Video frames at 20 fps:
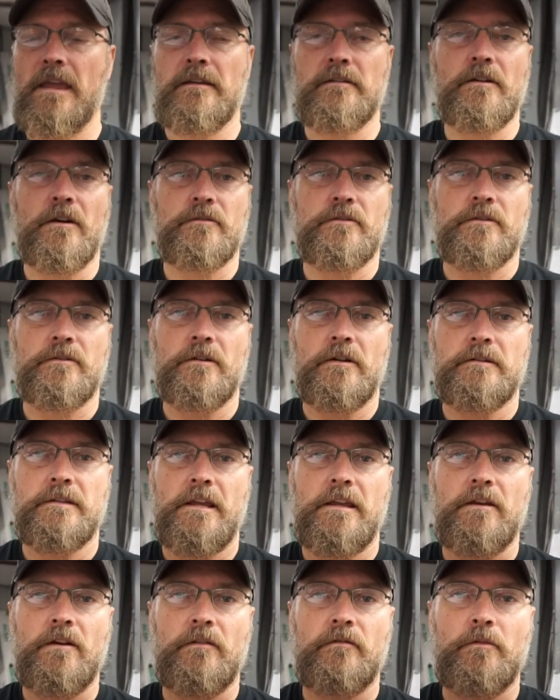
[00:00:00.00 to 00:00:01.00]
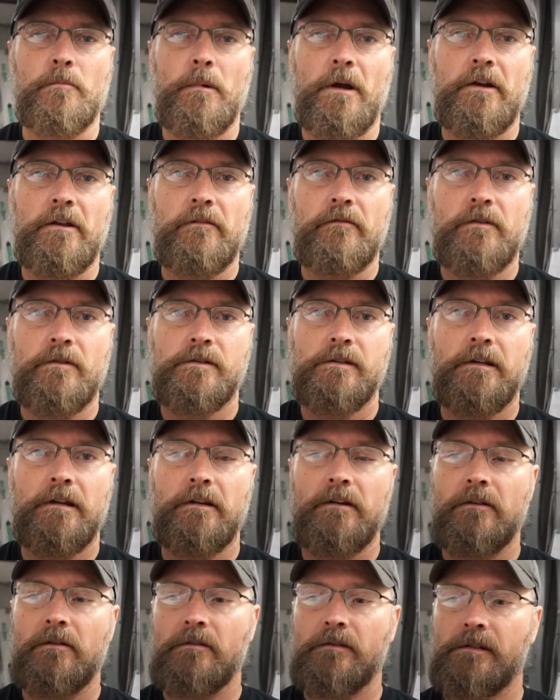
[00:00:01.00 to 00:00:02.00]
Dr. Danté here for
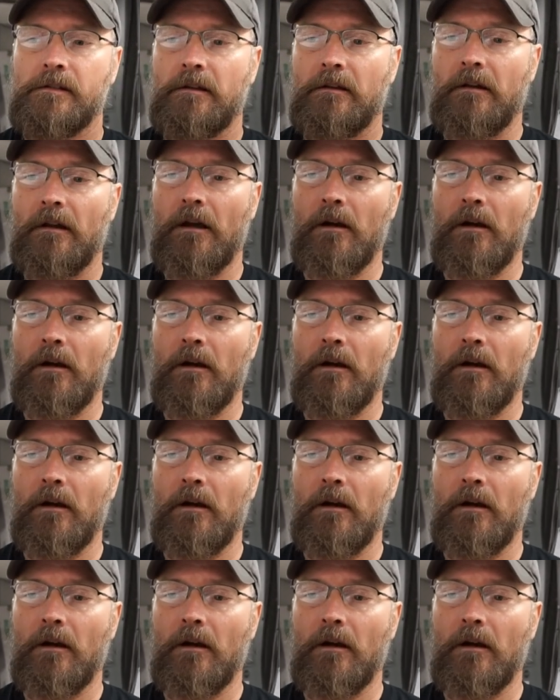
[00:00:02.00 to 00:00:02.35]
Biodiversity News.